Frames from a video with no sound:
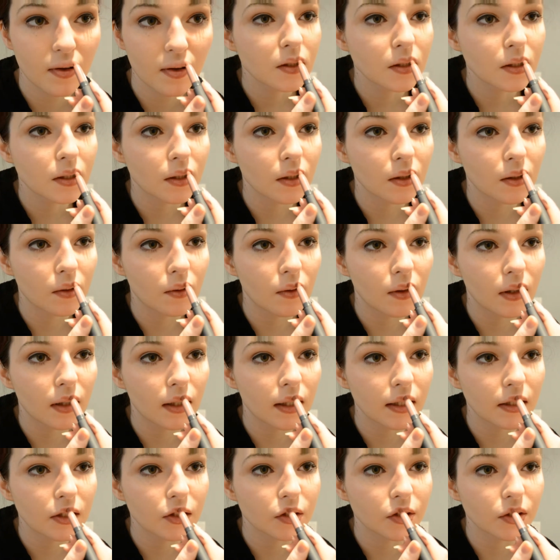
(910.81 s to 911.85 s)
So
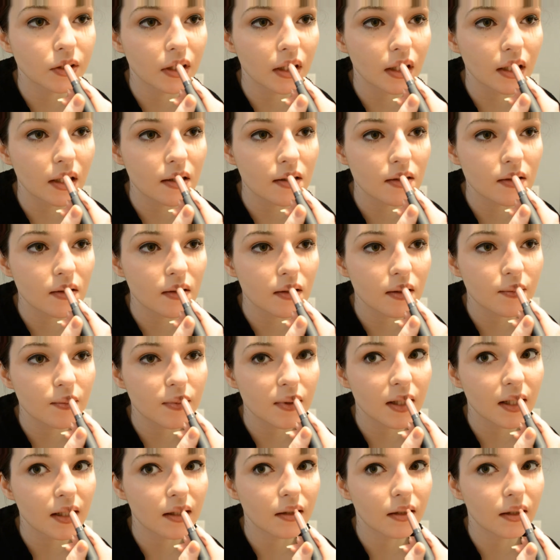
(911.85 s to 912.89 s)
I treat it as a lip
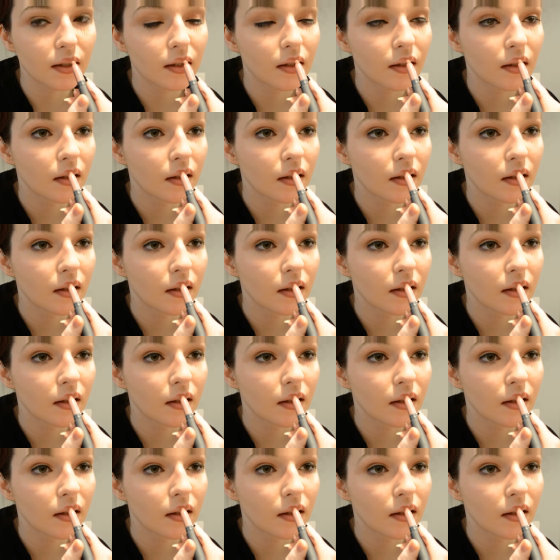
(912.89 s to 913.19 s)
liner.